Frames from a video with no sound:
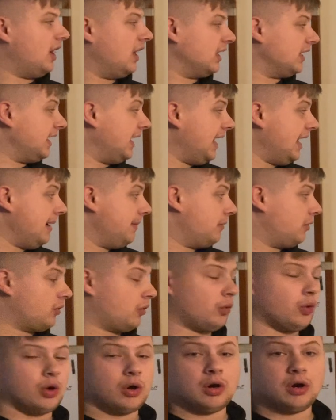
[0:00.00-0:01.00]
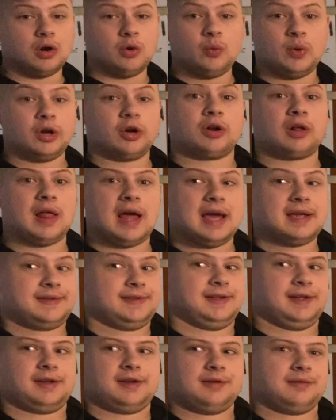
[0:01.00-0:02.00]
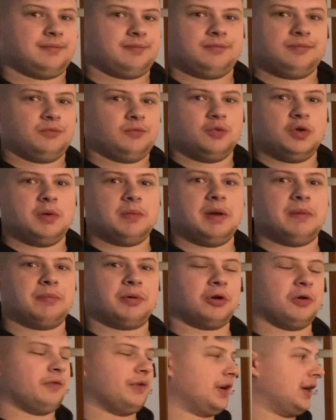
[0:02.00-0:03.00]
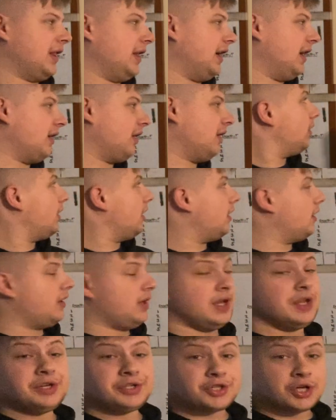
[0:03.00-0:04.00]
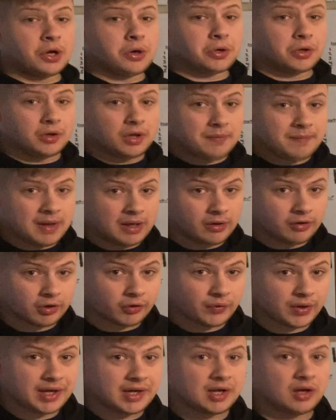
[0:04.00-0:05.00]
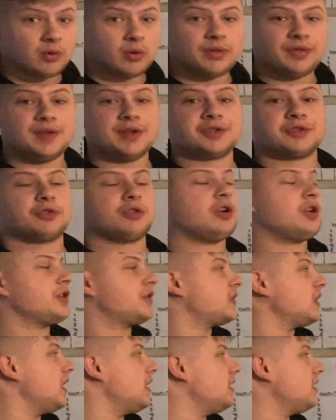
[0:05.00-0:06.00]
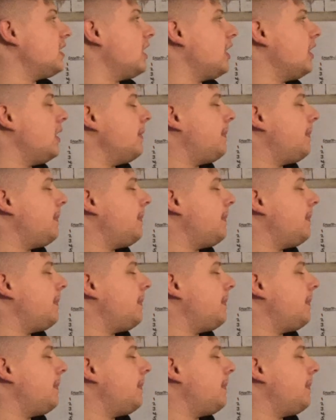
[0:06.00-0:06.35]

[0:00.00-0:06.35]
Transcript: game or a Winter Classic. Would have been perfect there. In total at Mellon Arena, when things are all said and done, the